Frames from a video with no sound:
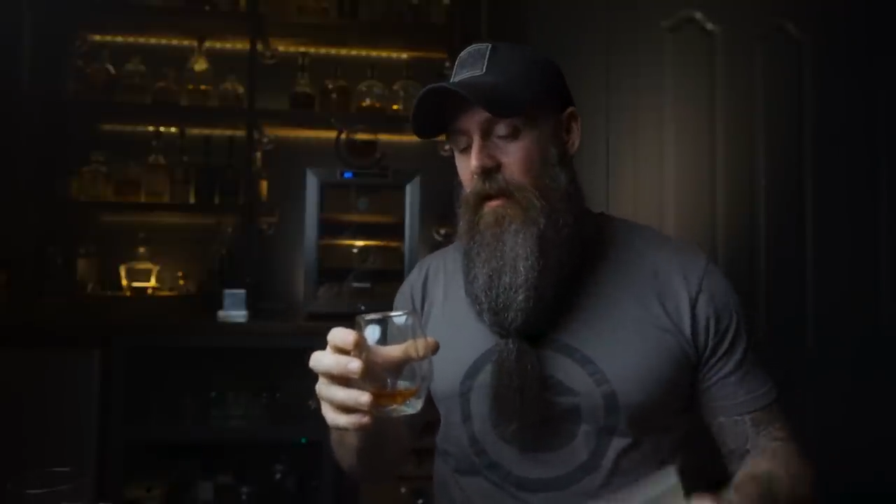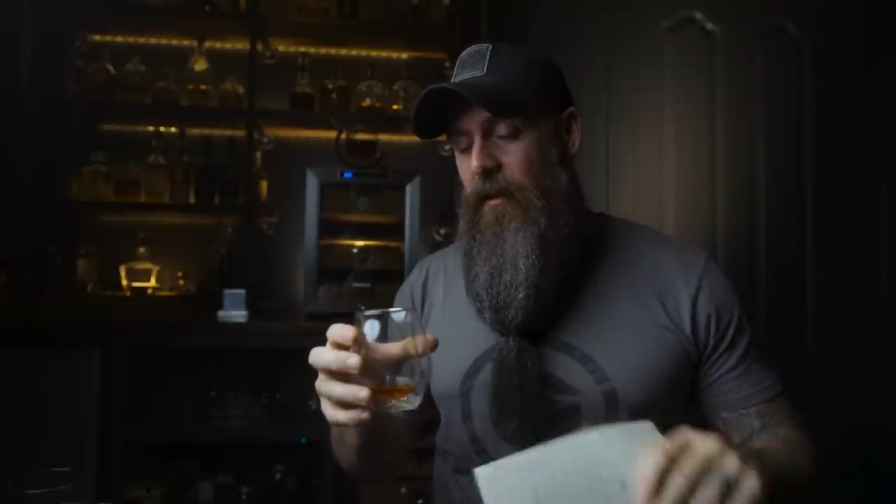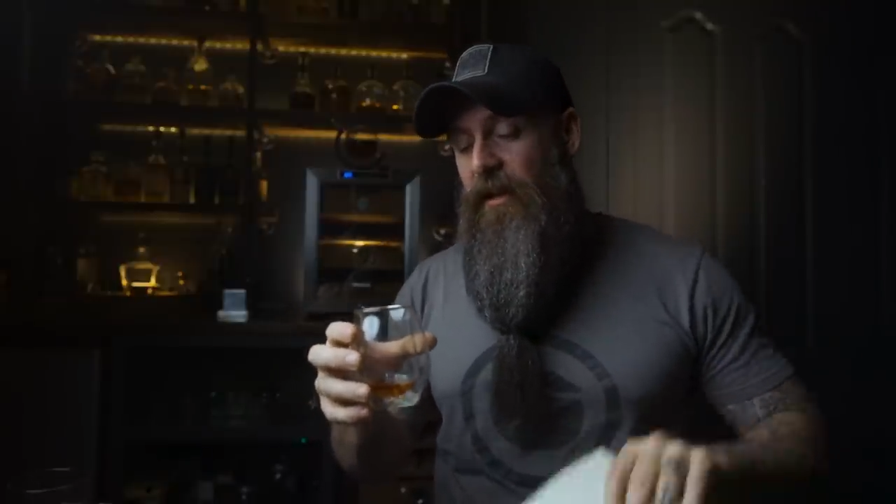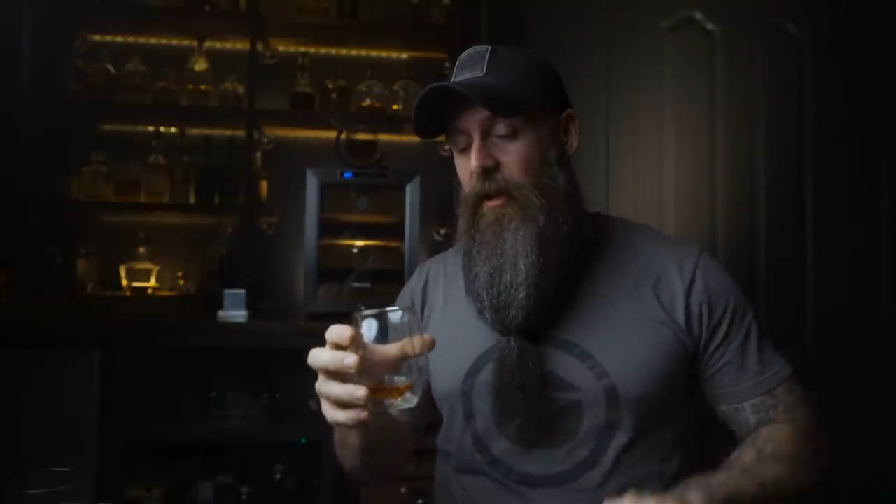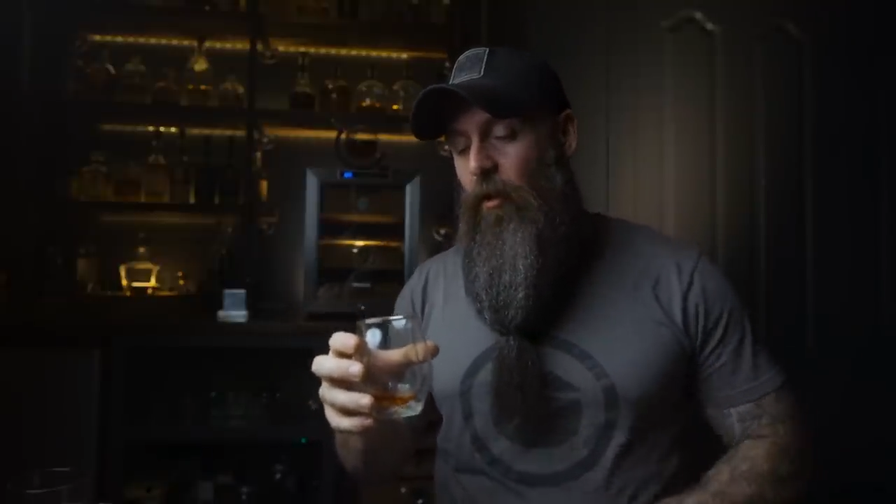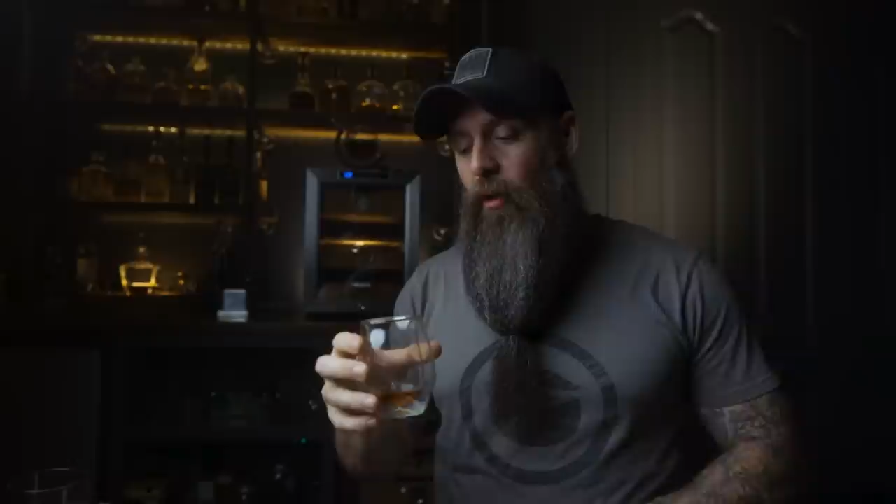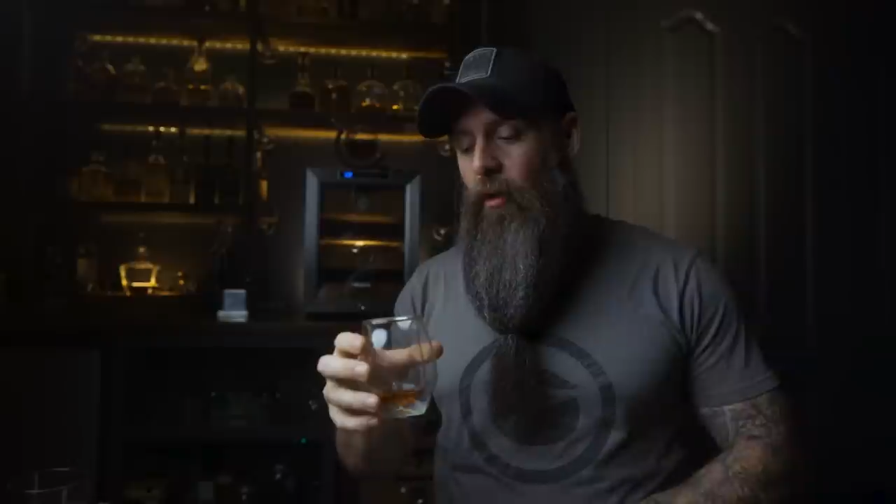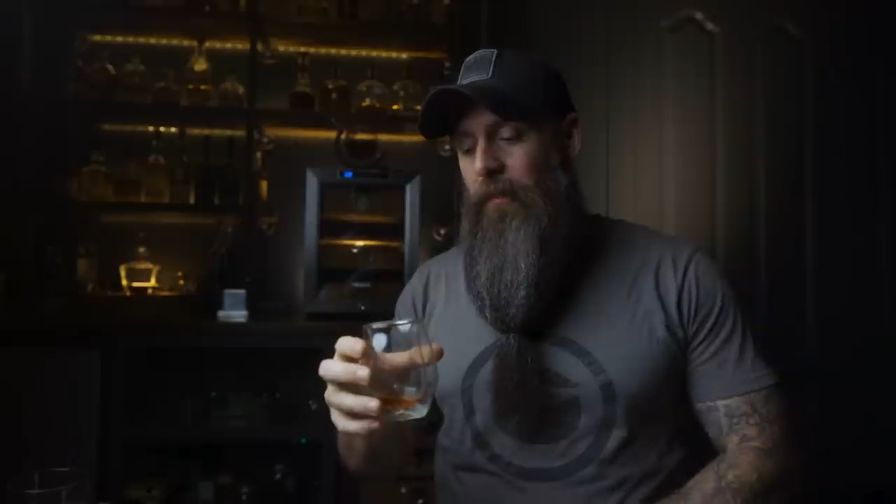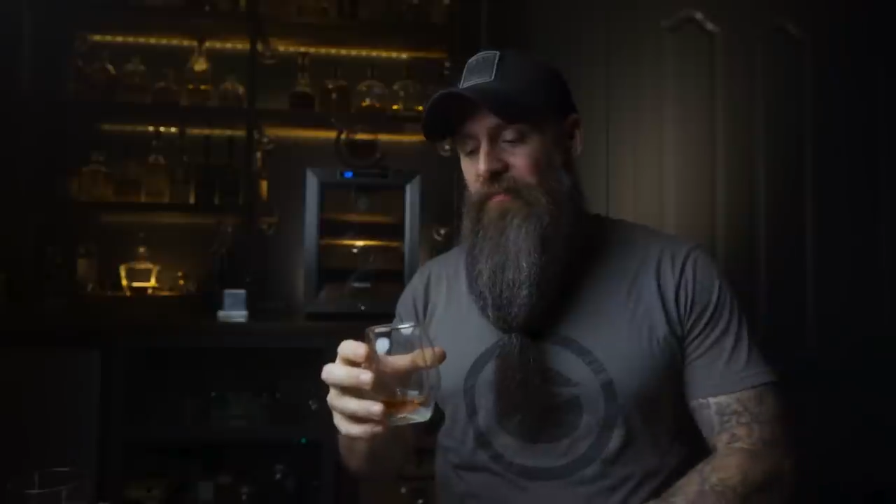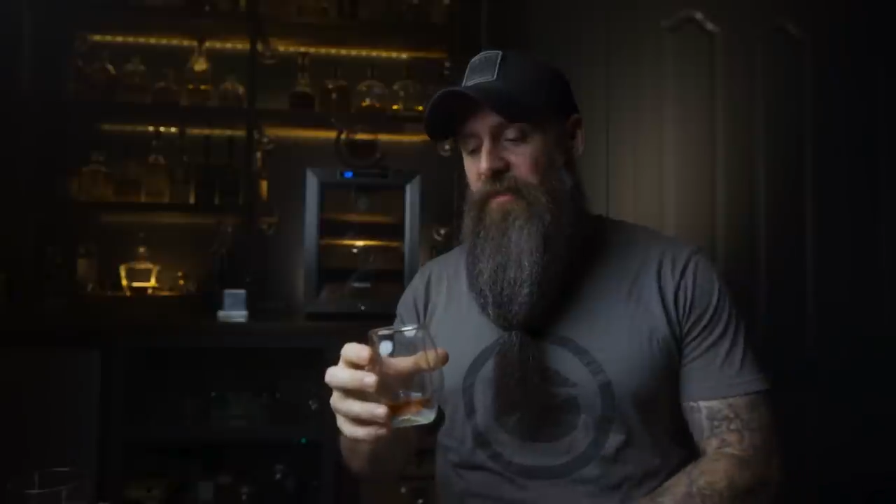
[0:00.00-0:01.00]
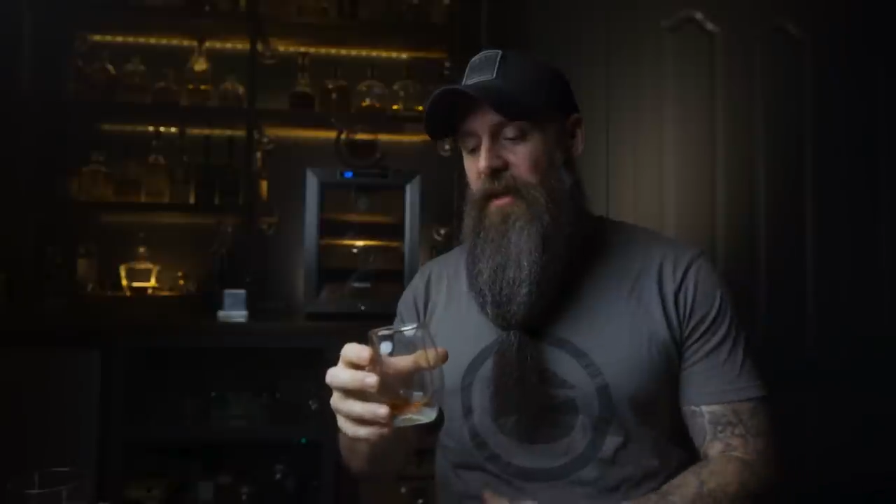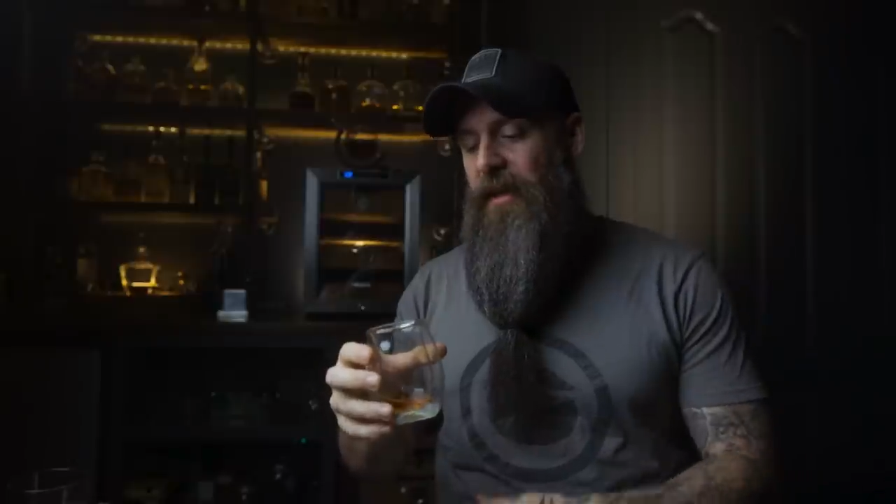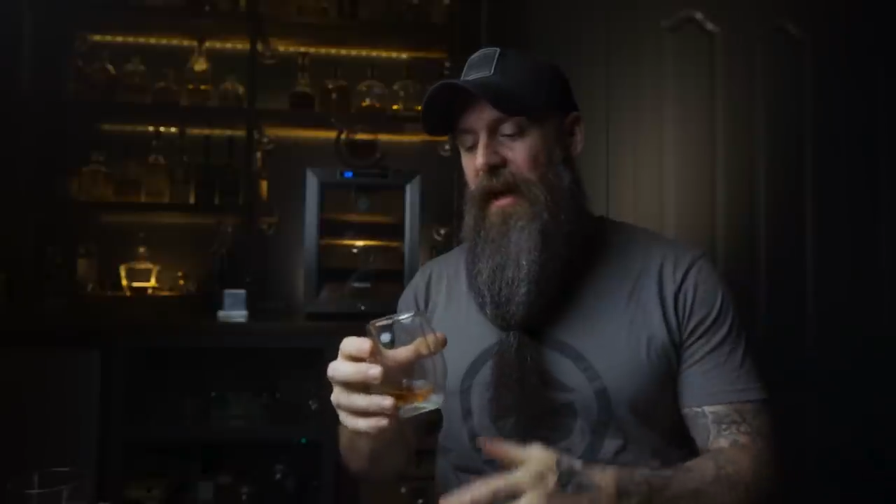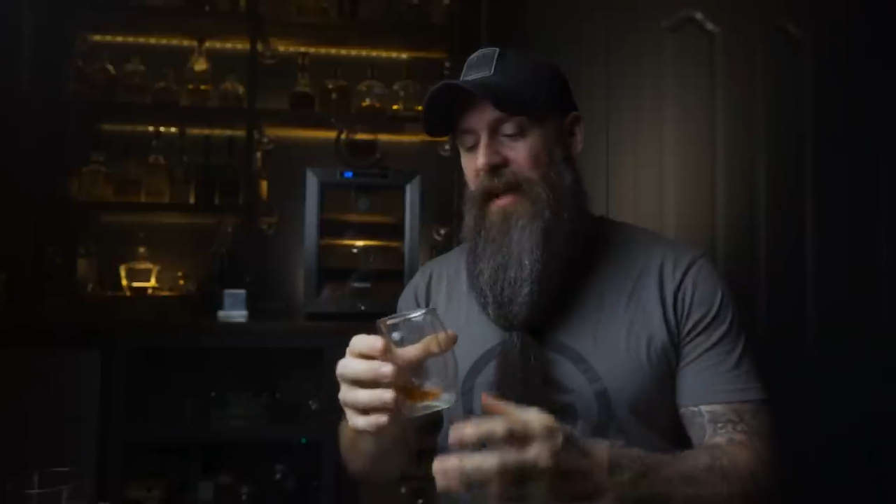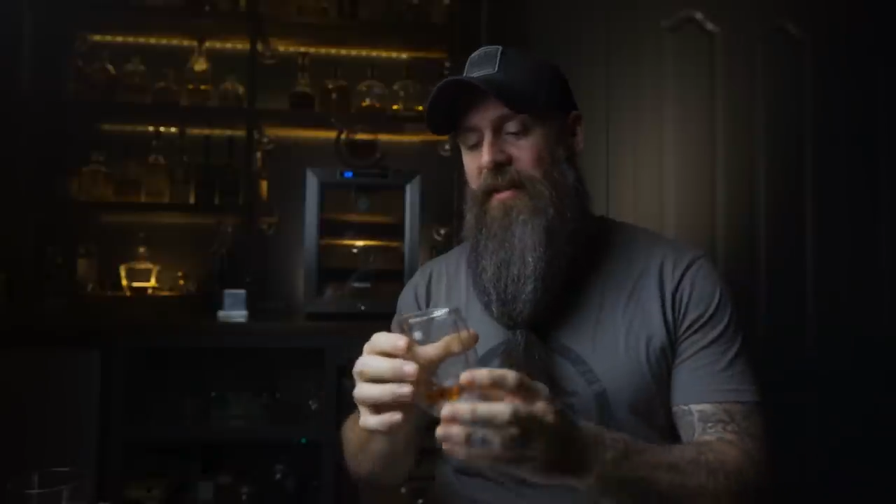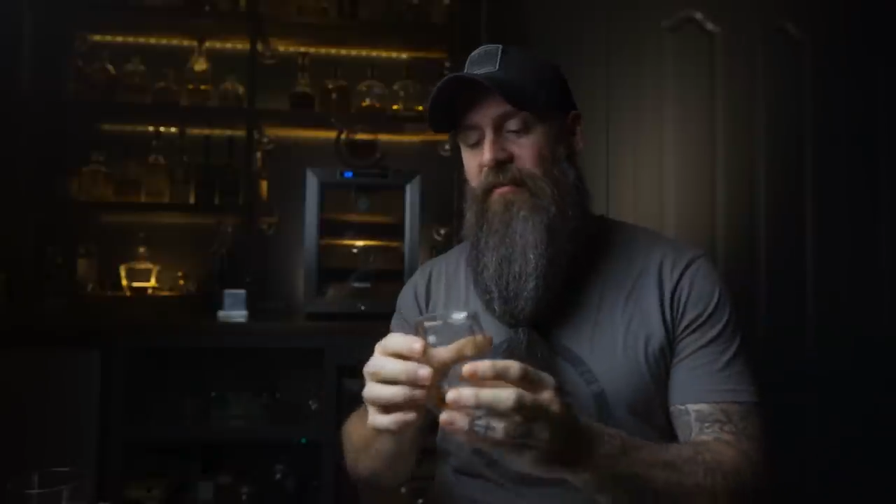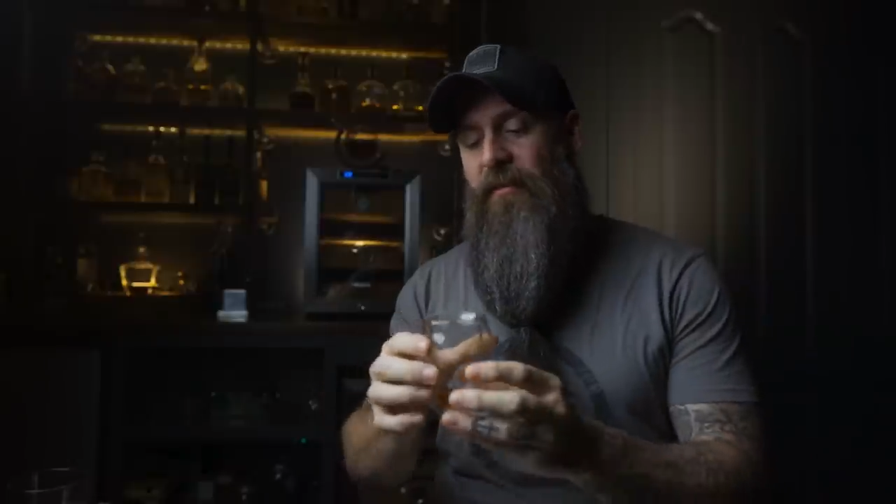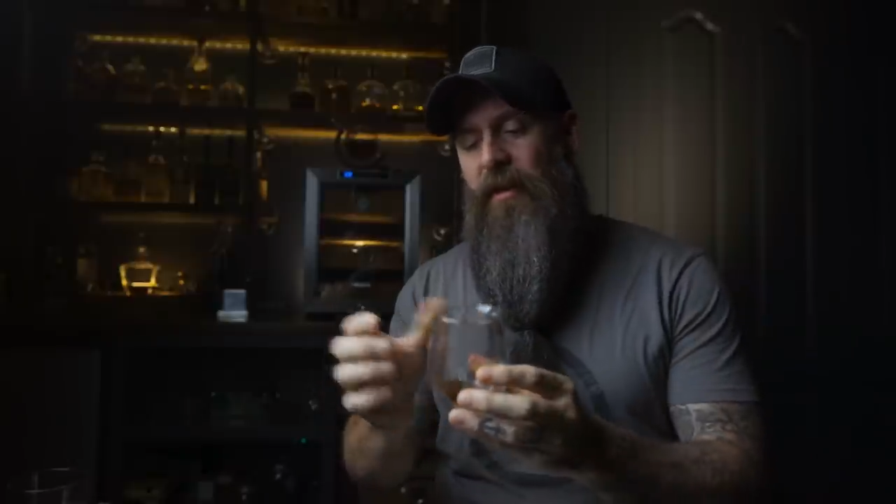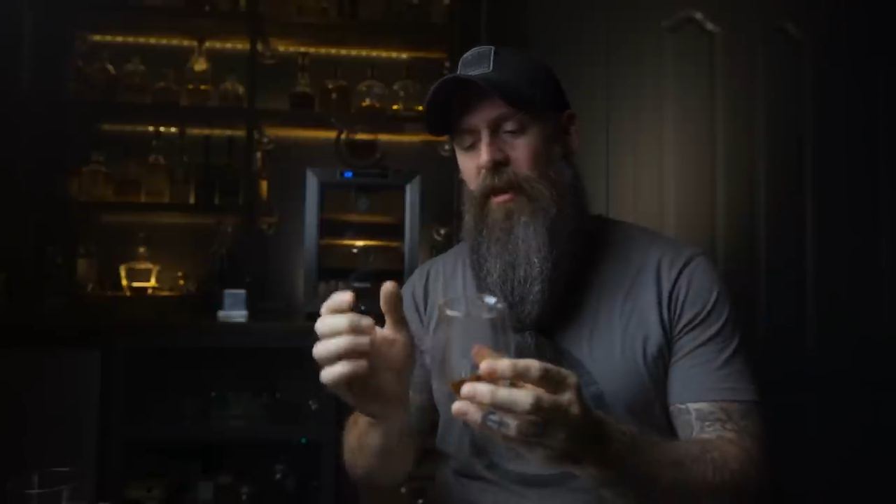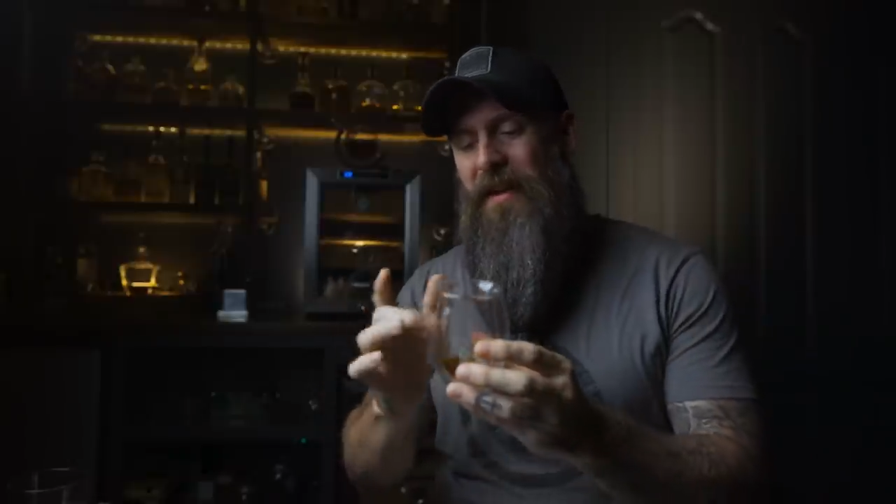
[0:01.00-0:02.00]
a little kind of,
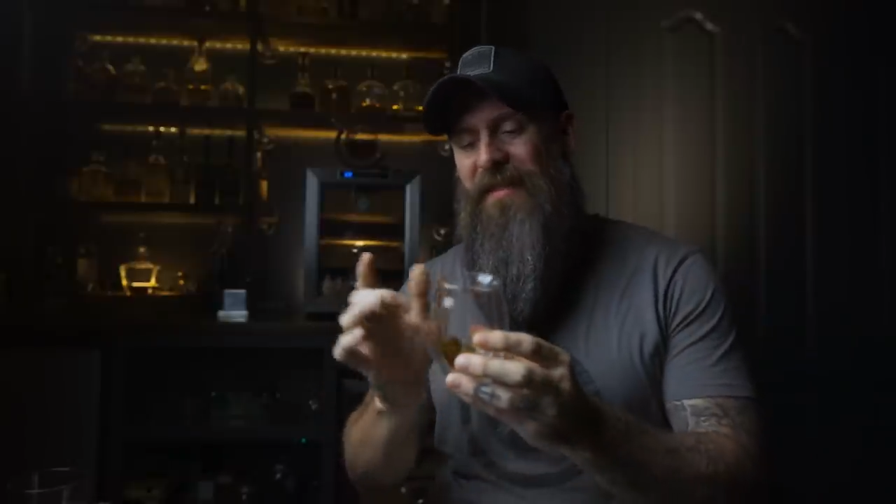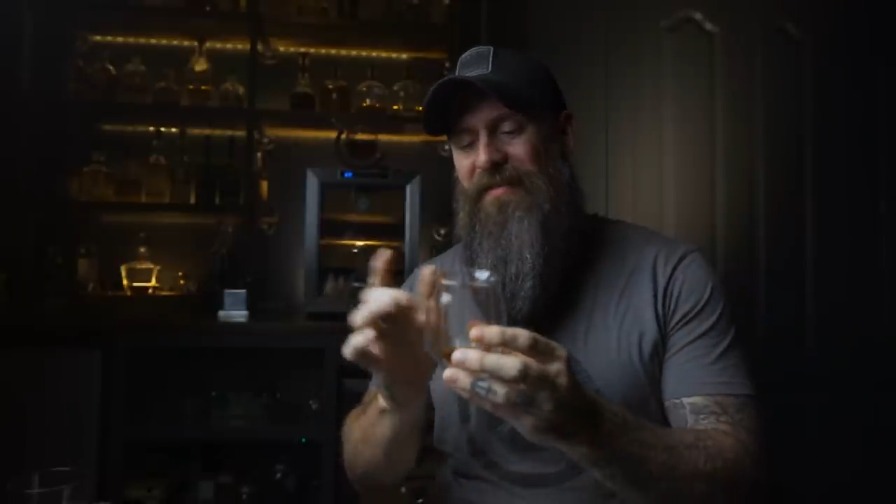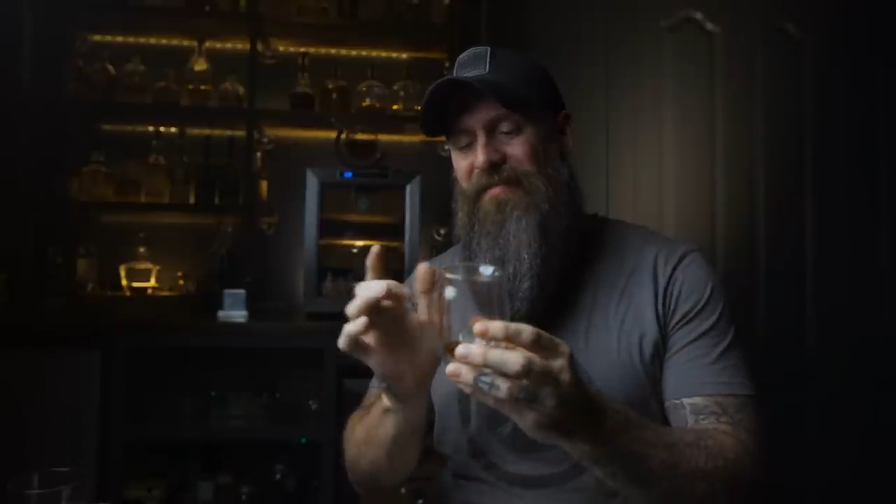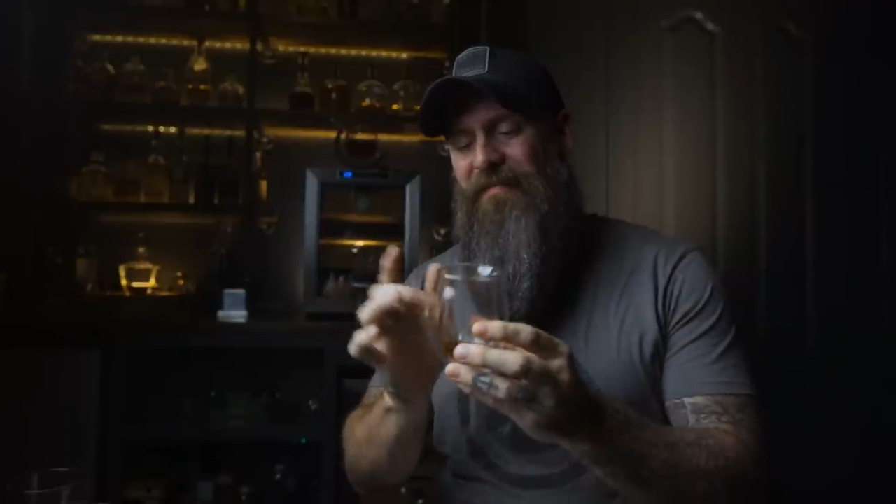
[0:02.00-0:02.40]
a little bit